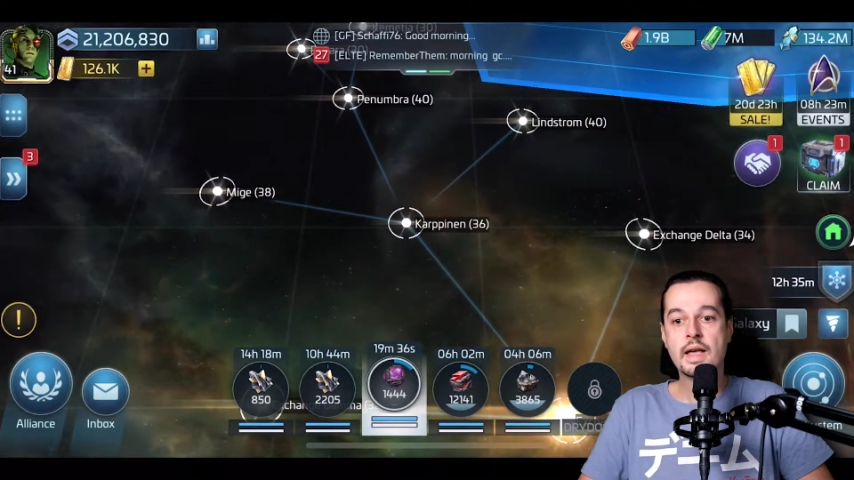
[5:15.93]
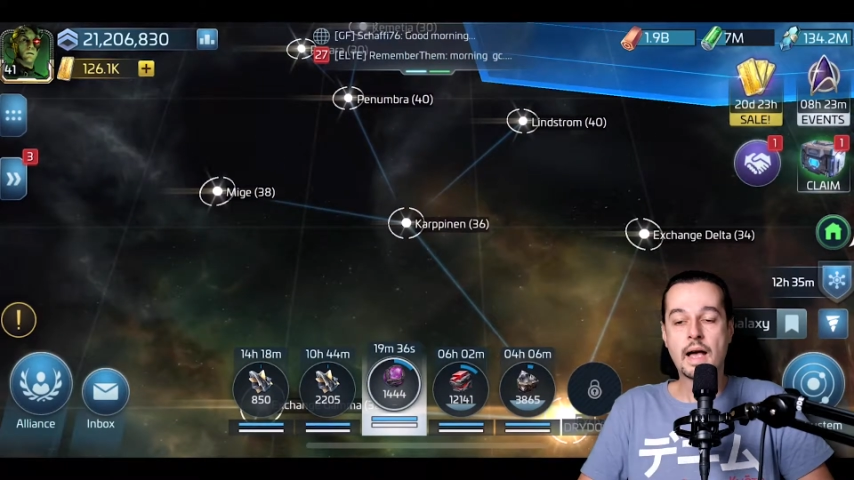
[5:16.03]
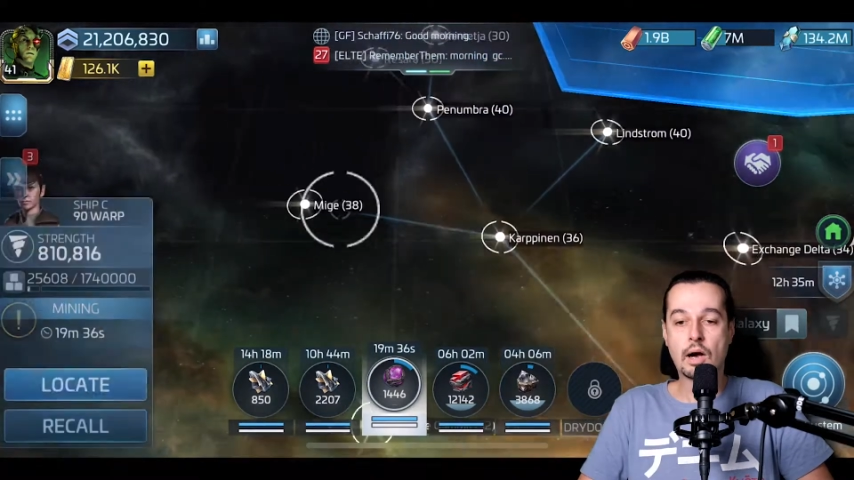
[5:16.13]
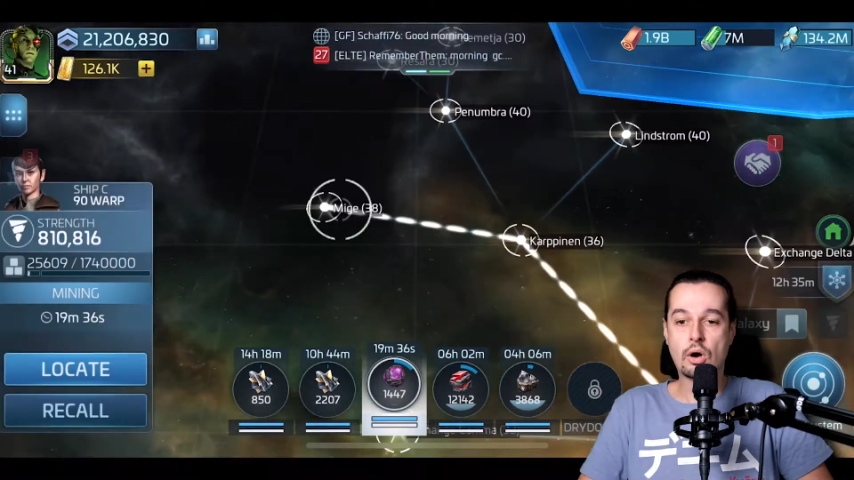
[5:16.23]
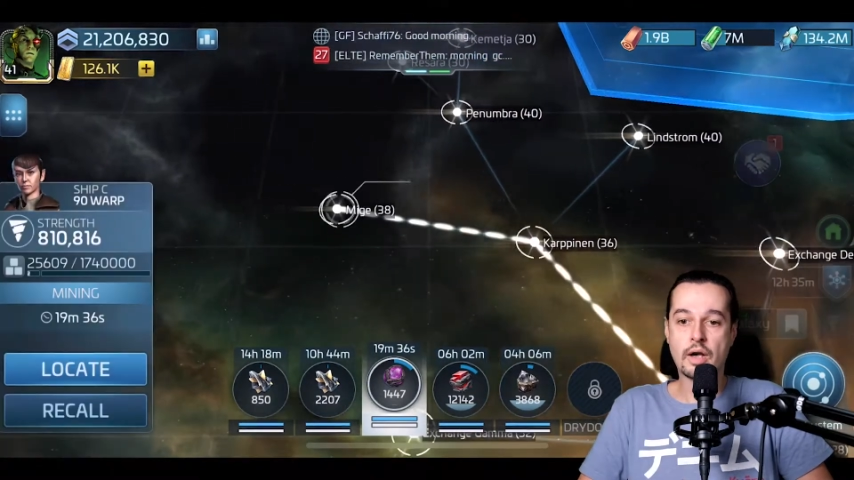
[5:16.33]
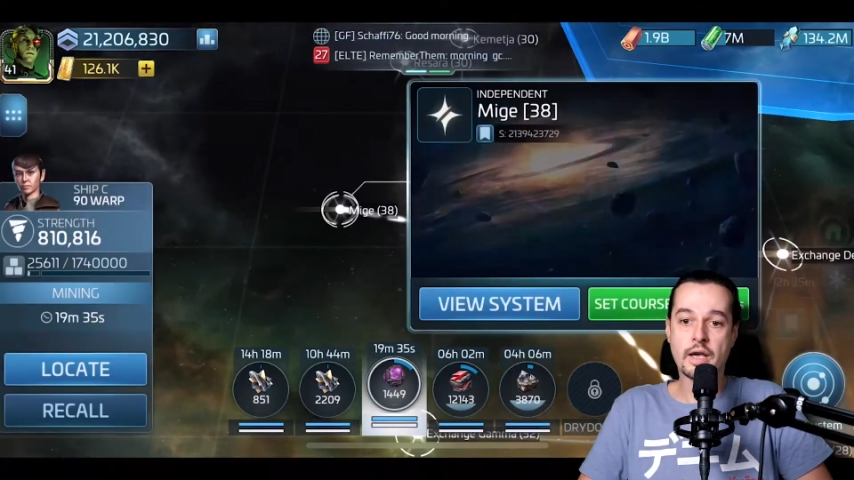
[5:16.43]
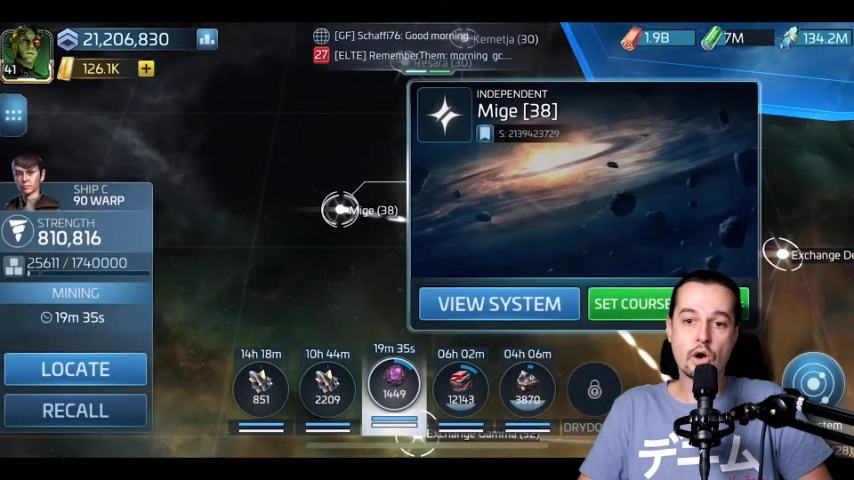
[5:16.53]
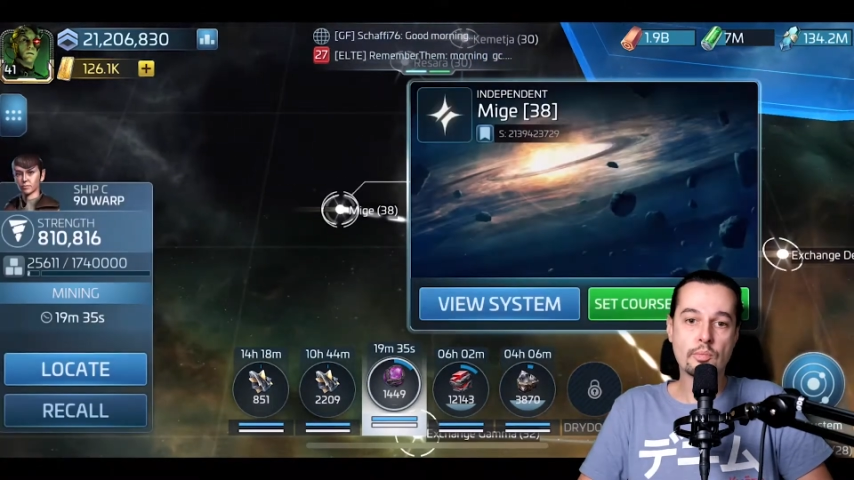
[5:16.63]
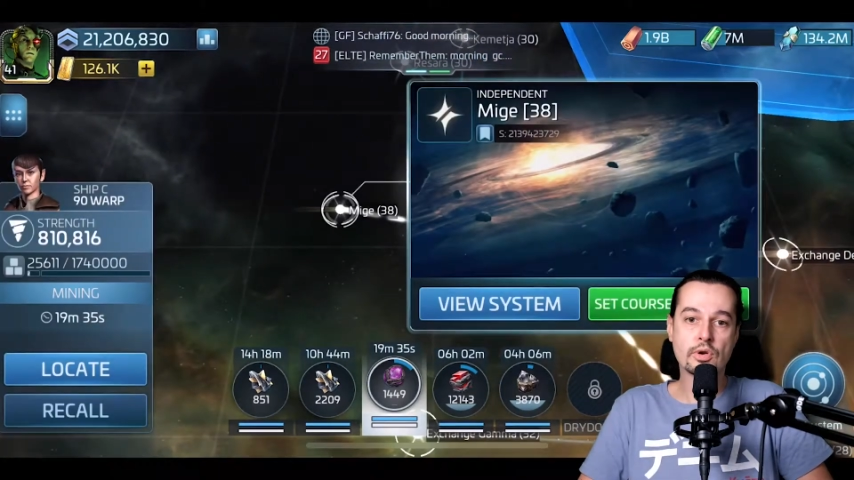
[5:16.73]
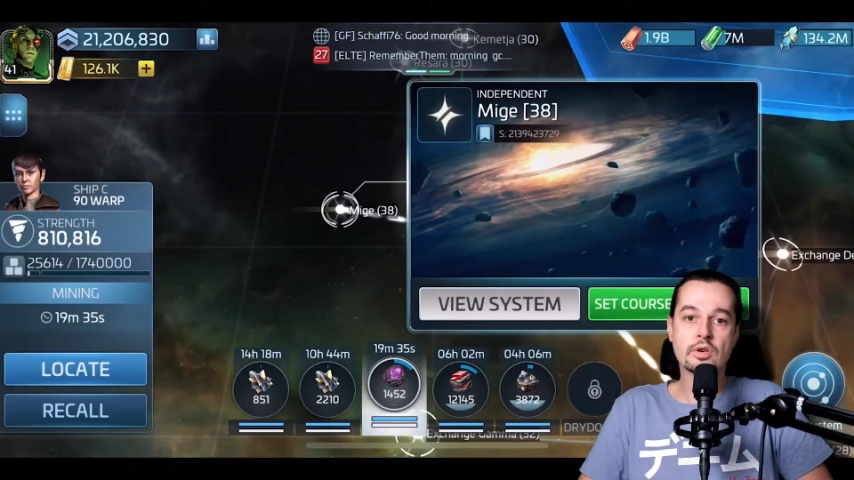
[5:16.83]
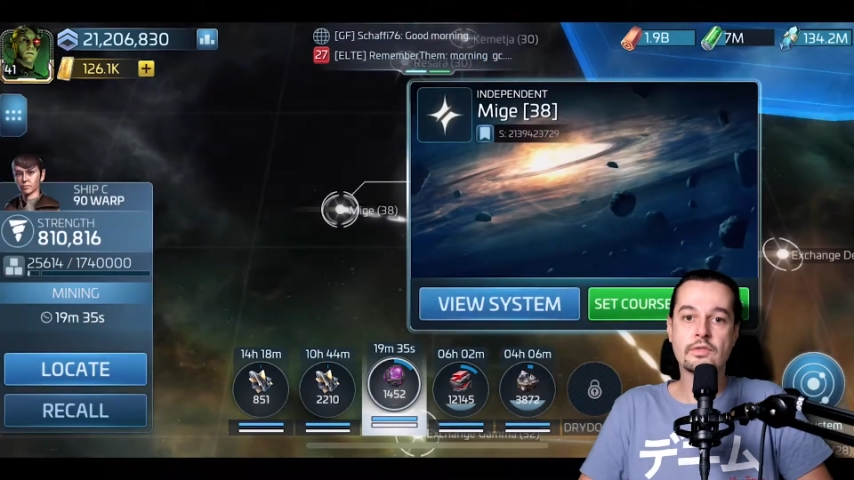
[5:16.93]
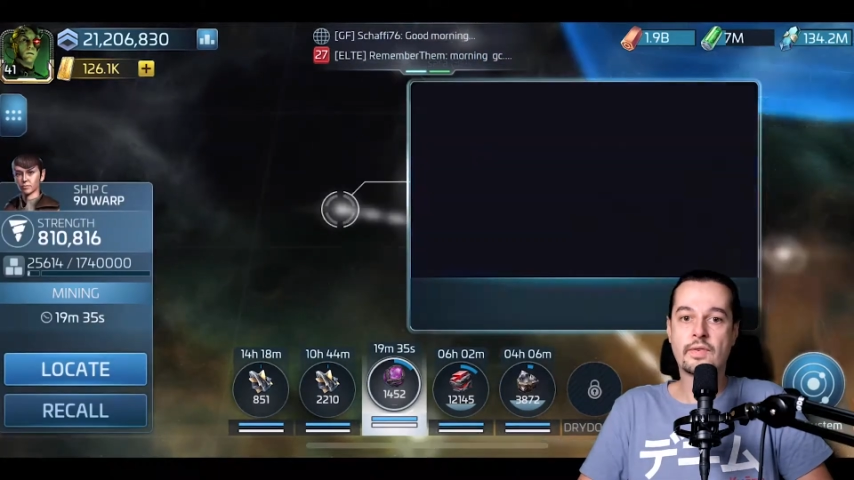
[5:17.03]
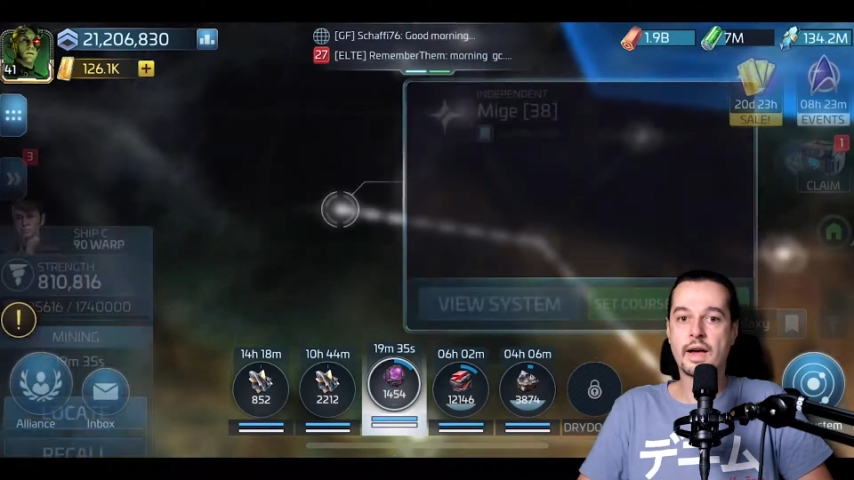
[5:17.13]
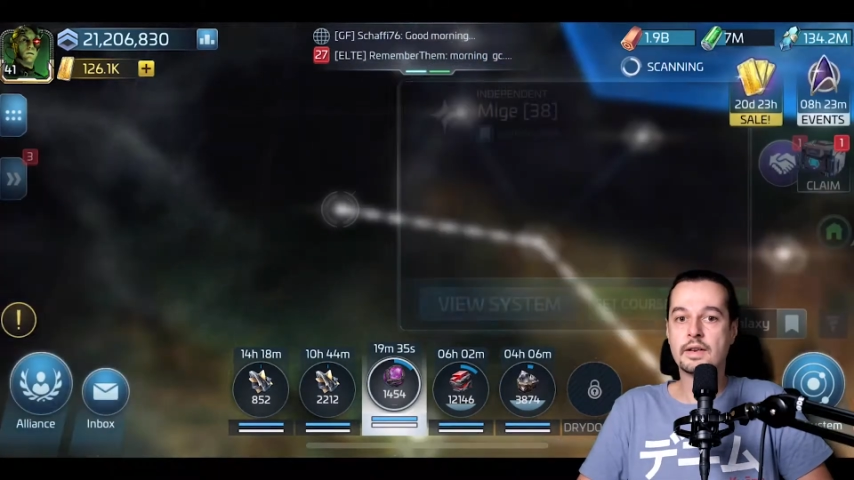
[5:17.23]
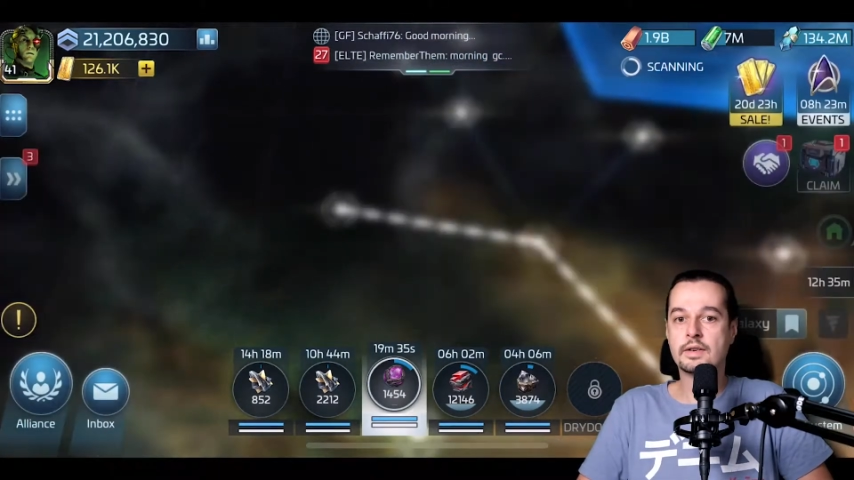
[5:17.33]
I hope you're going to
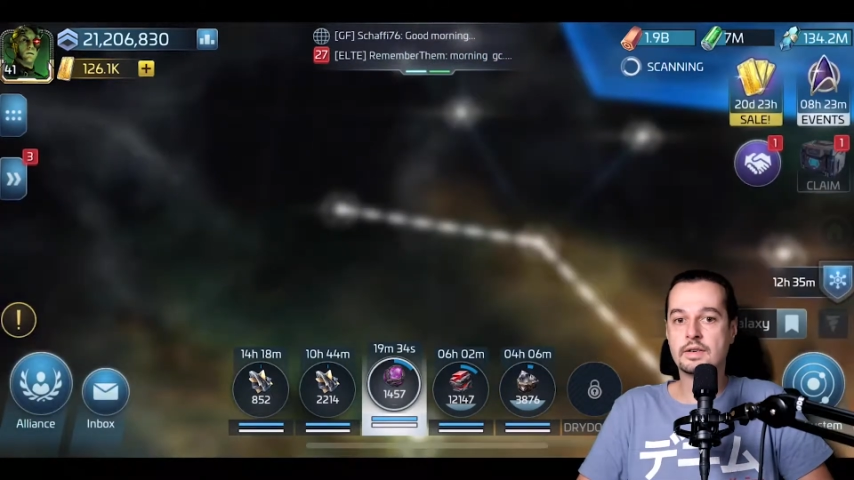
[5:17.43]
find